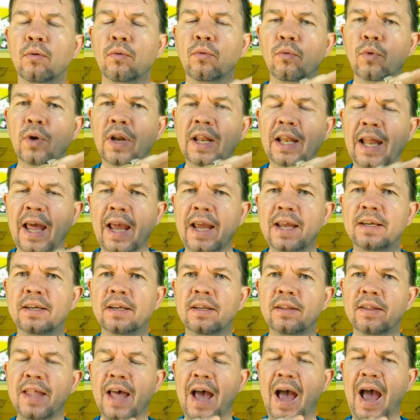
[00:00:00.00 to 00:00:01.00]

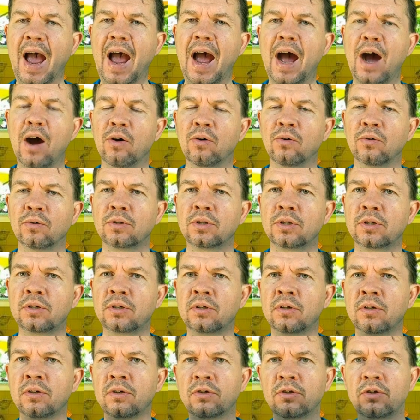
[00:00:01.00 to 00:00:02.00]
related the
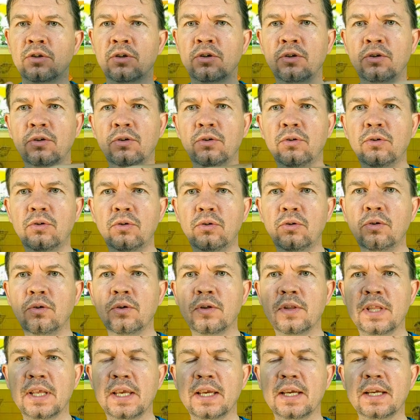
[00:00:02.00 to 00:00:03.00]
house to
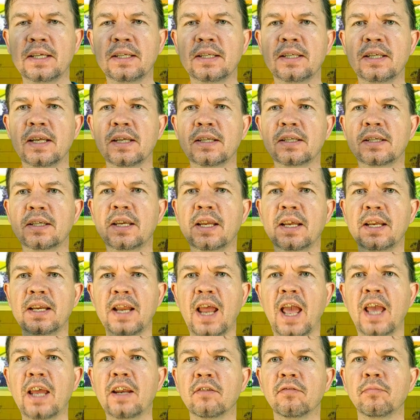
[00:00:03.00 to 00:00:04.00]
the existing
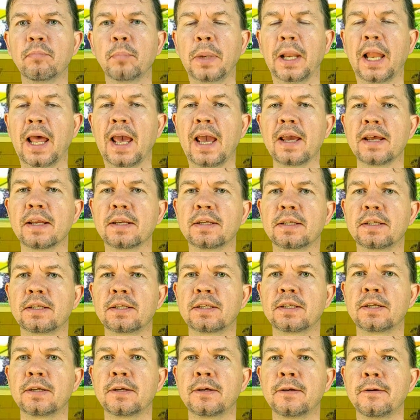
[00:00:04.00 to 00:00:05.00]
native
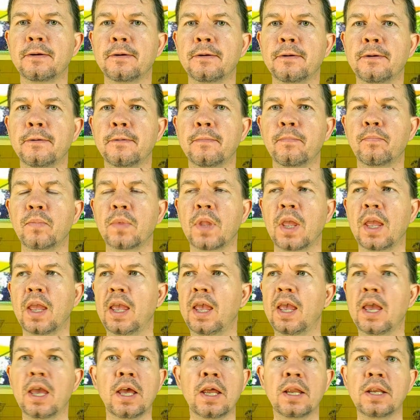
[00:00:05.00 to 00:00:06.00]
plants.
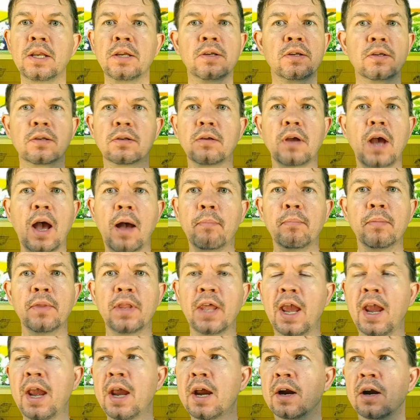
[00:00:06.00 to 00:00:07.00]
And up
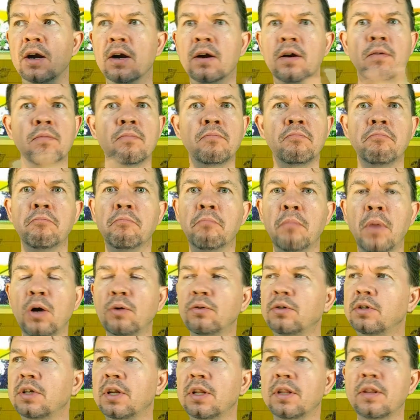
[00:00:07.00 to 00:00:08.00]
there,
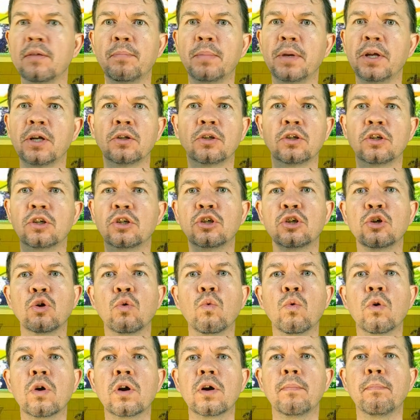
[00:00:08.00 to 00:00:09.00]
most of the builders
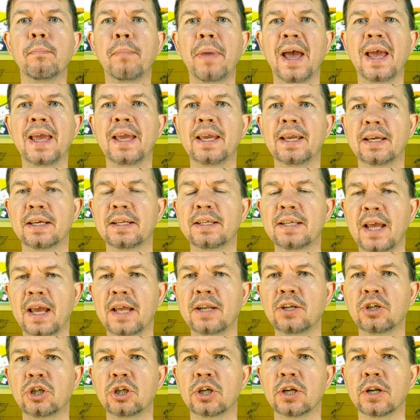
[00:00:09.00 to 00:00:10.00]
weren't paying
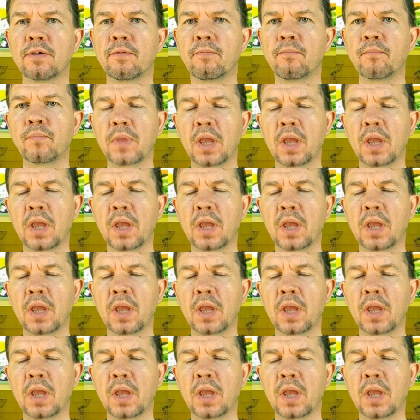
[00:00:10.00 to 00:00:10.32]
attention.